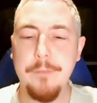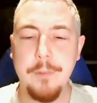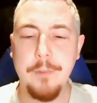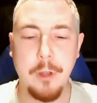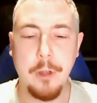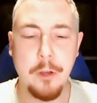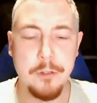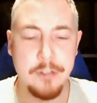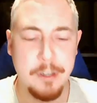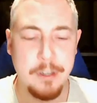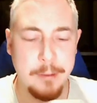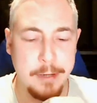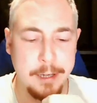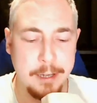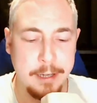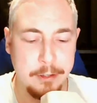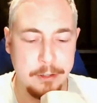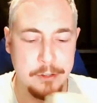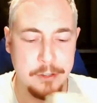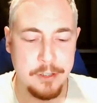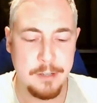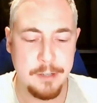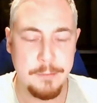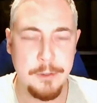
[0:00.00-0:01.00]
Because I'm, again,
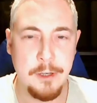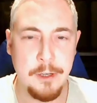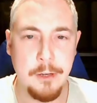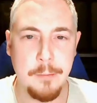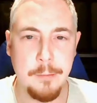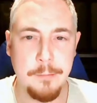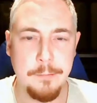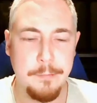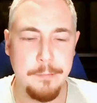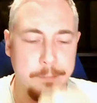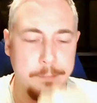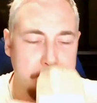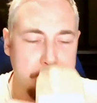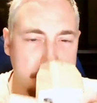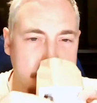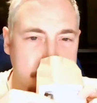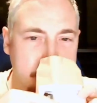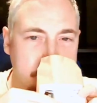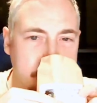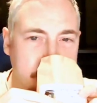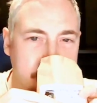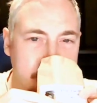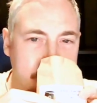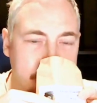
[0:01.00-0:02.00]
because I'm new,
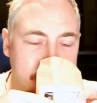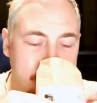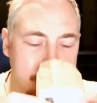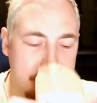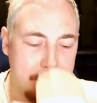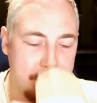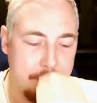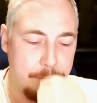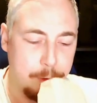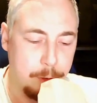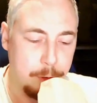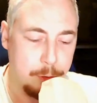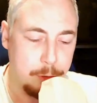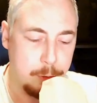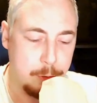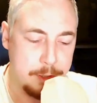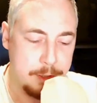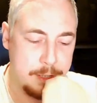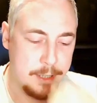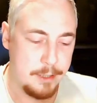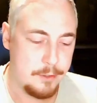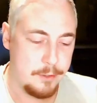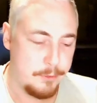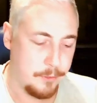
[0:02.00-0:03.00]
it's difficult to
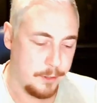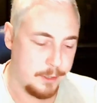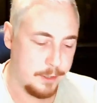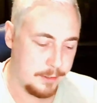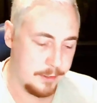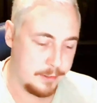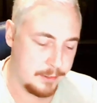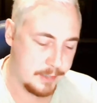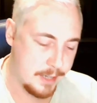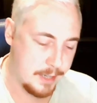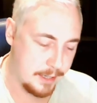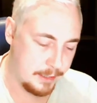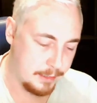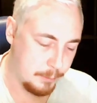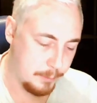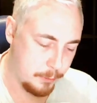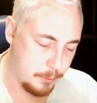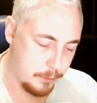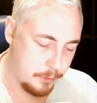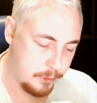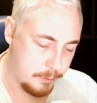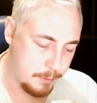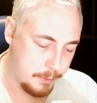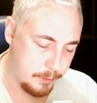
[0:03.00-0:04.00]
identify exactly what
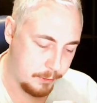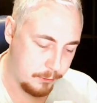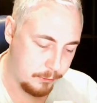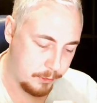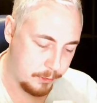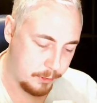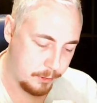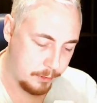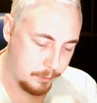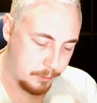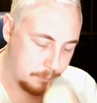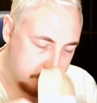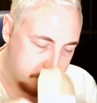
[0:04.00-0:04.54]
the smells are.